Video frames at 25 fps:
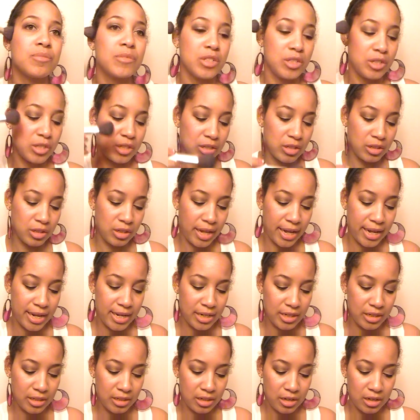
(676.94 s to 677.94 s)
Just
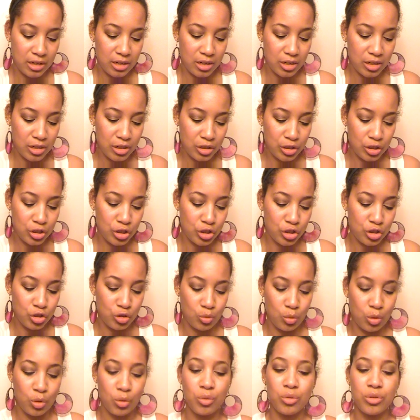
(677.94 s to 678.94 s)
light
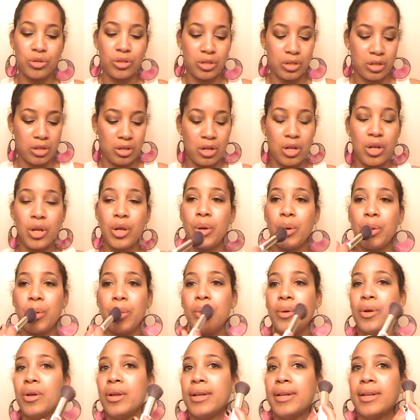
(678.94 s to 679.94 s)
strokes
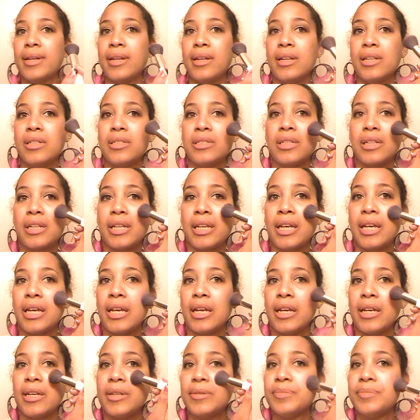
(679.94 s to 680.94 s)
is the
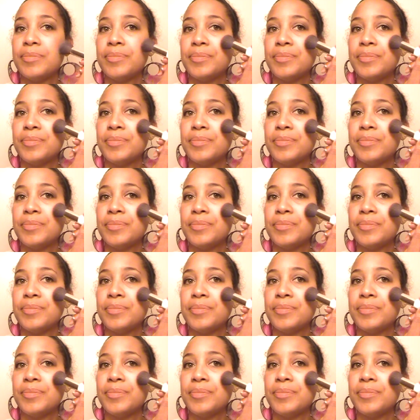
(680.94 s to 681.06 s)
key.